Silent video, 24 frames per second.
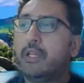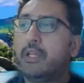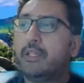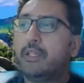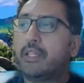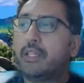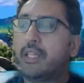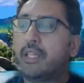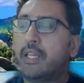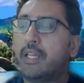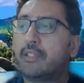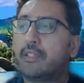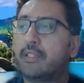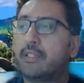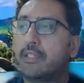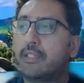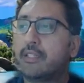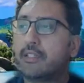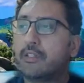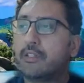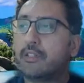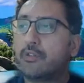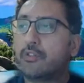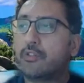In
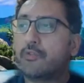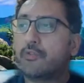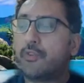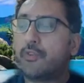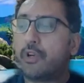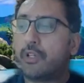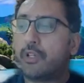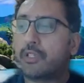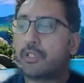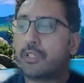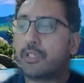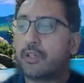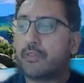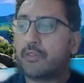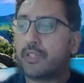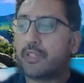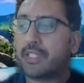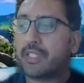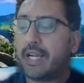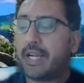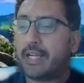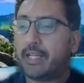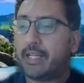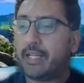cases used for service
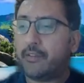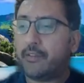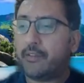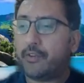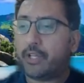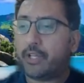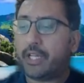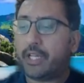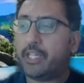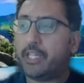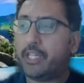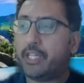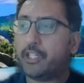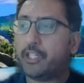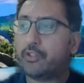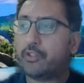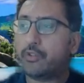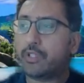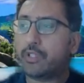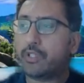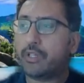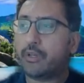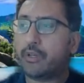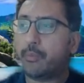handling for any
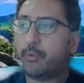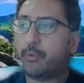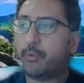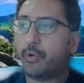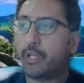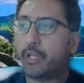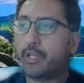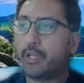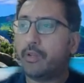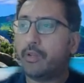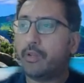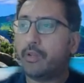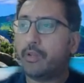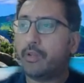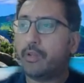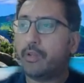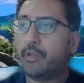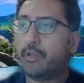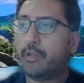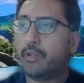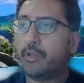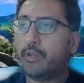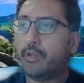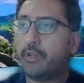issues and reporting,
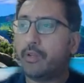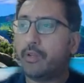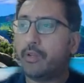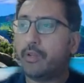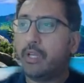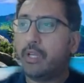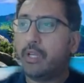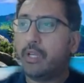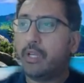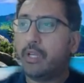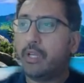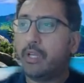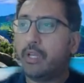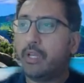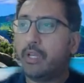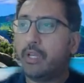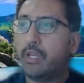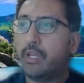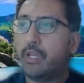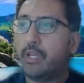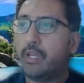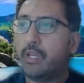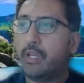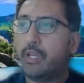or either for the
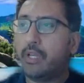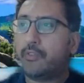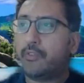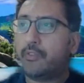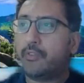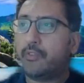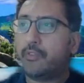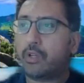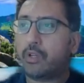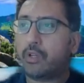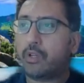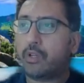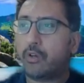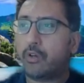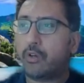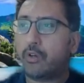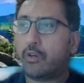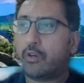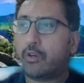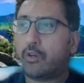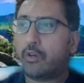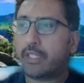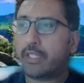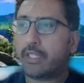person account or
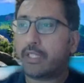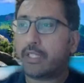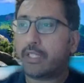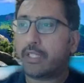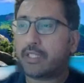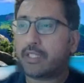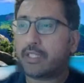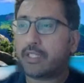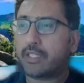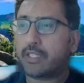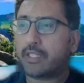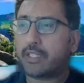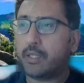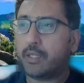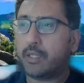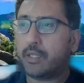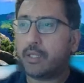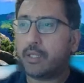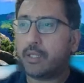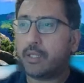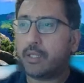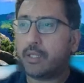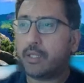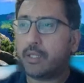as well as
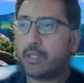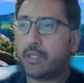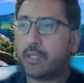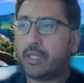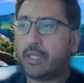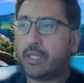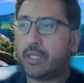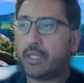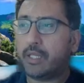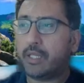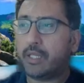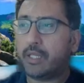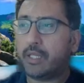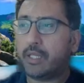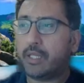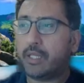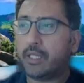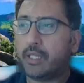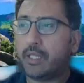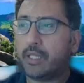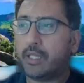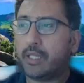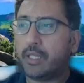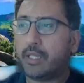any business account. If they
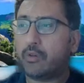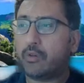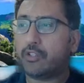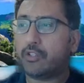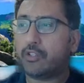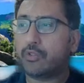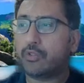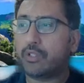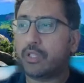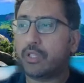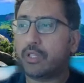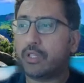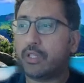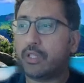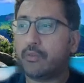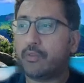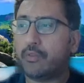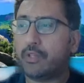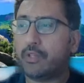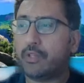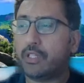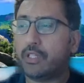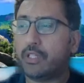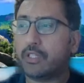have any issues,
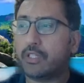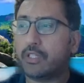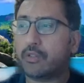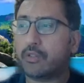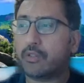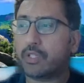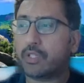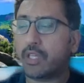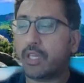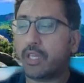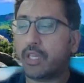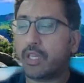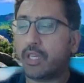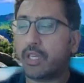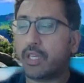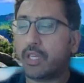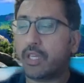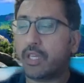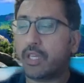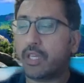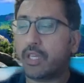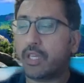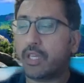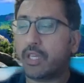we just use
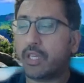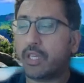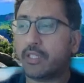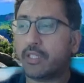cases.